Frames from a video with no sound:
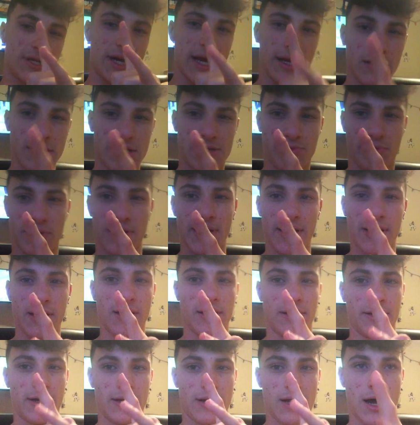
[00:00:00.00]
Staley's
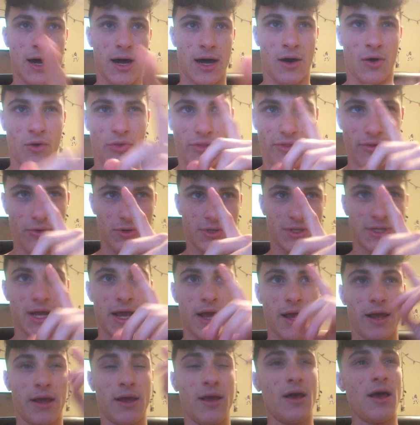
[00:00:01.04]
playing on
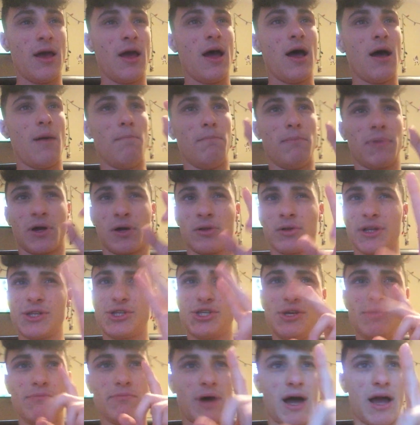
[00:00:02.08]
Thursday.
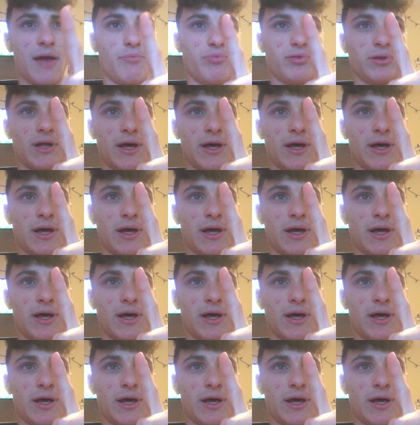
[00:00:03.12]
McGlinchey might